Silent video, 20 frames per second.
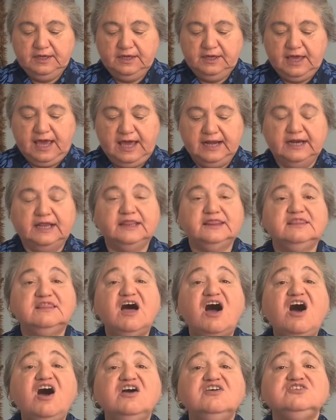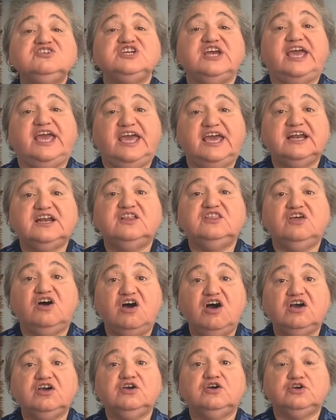and a large
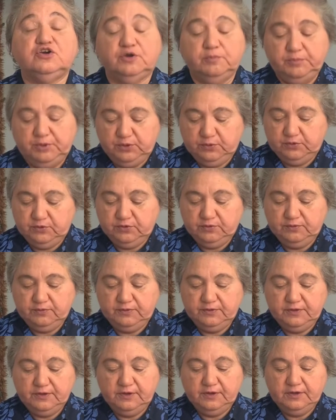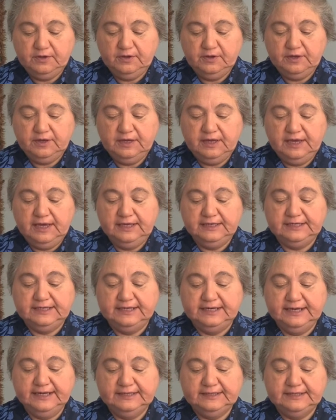analog computer and
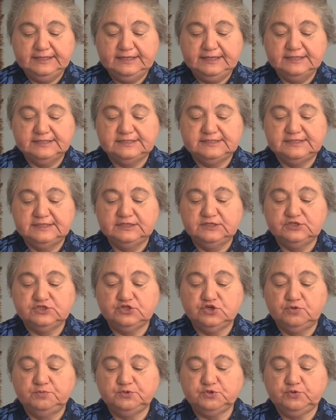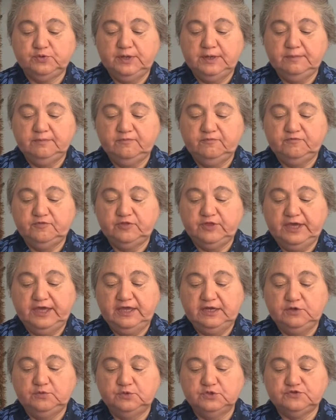connected oscilloscope screen for the
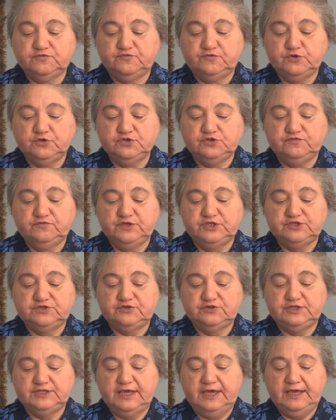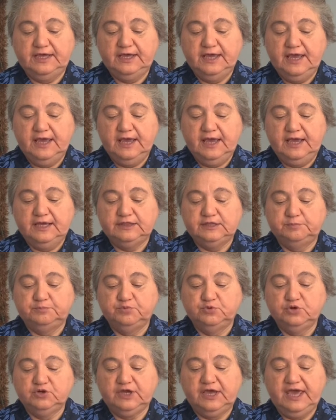annual's first visitor day at the
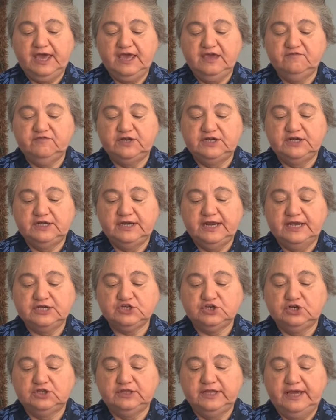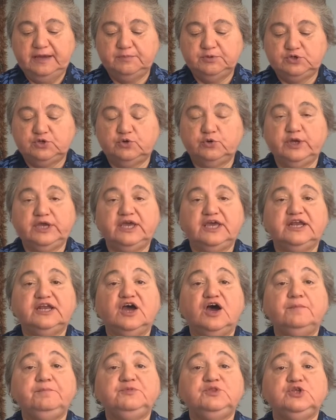Brookhaven National Laboratory in
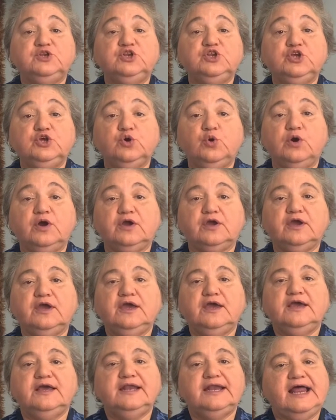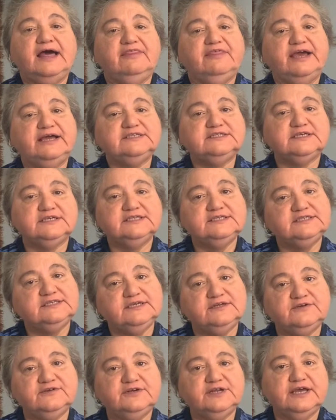Upton, New York. Now that's
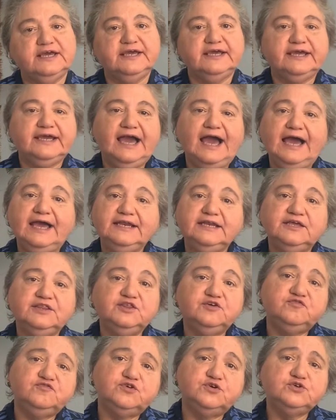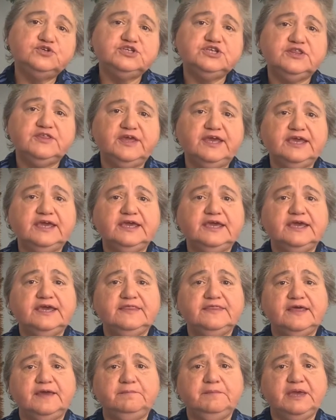considered kind of the first thing
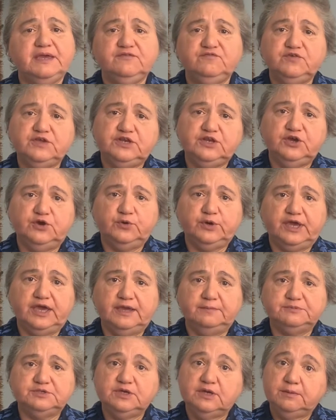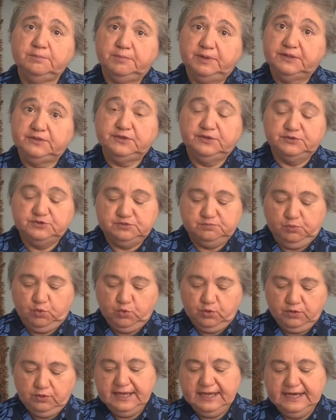that made video games but there's
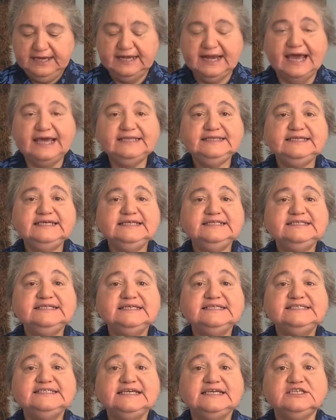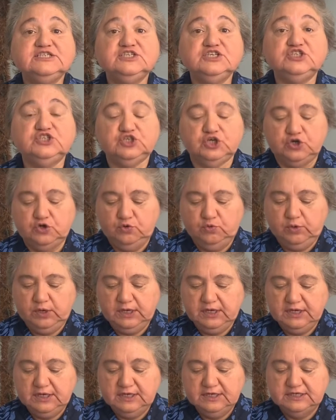more. In 1962,
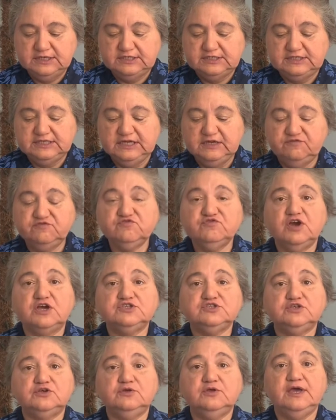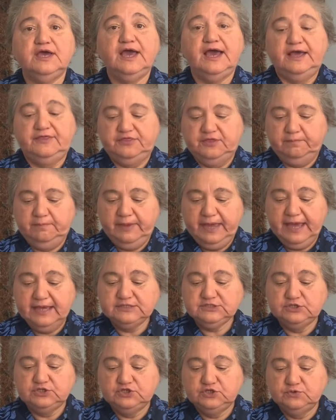Steve Russell at the
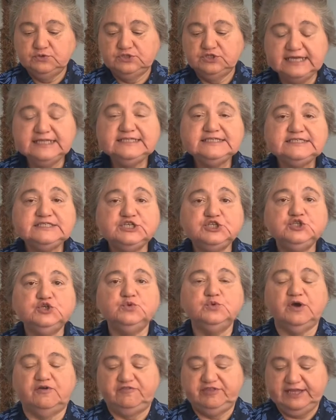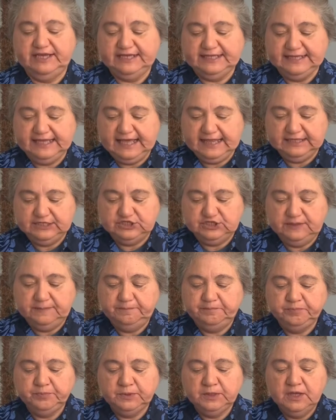Massachusetts Institute of Technology
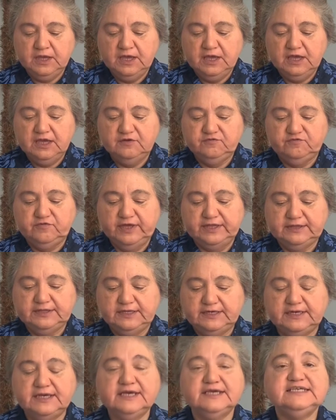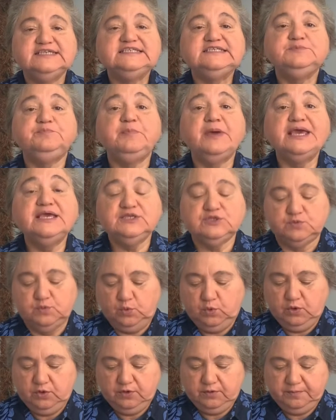invented Space
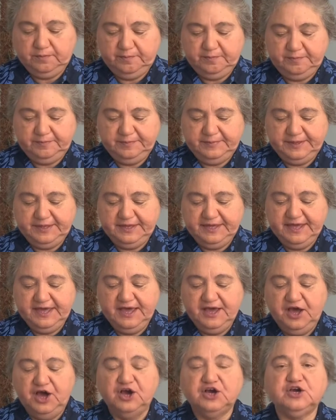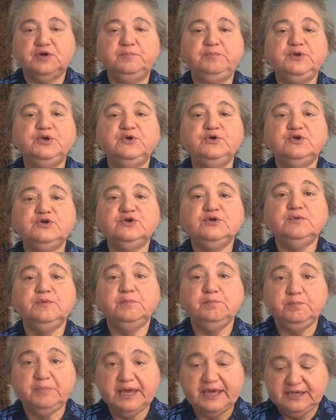War, a
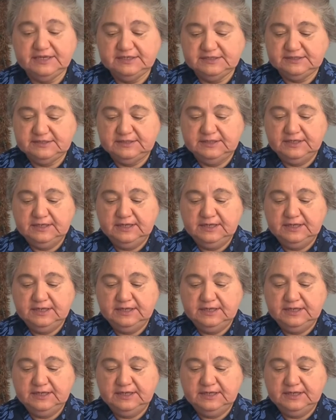computer-based